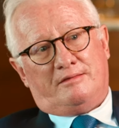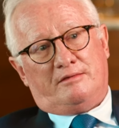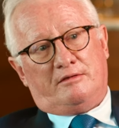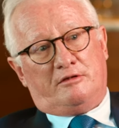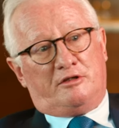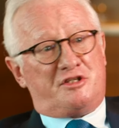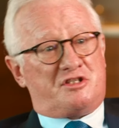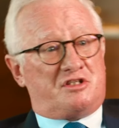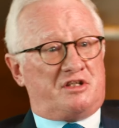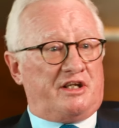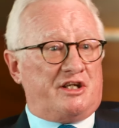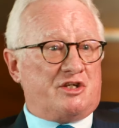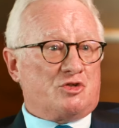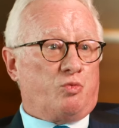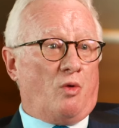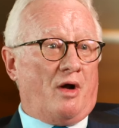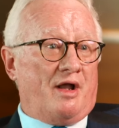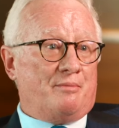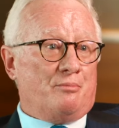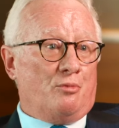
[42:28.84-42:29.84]
Listening is
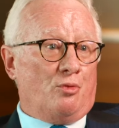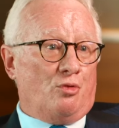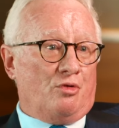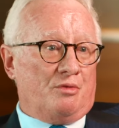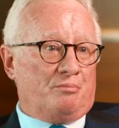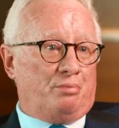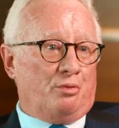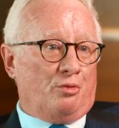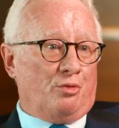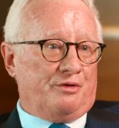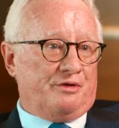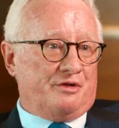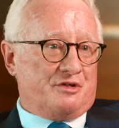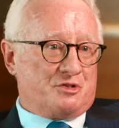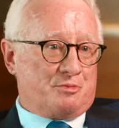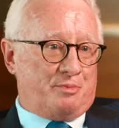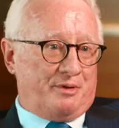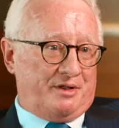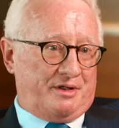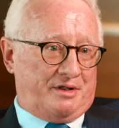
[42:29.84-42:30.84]
way more important than
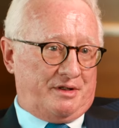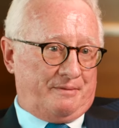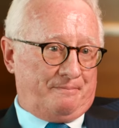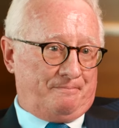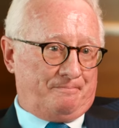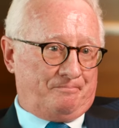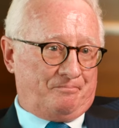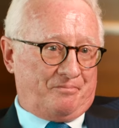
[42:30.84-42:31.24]
speaking.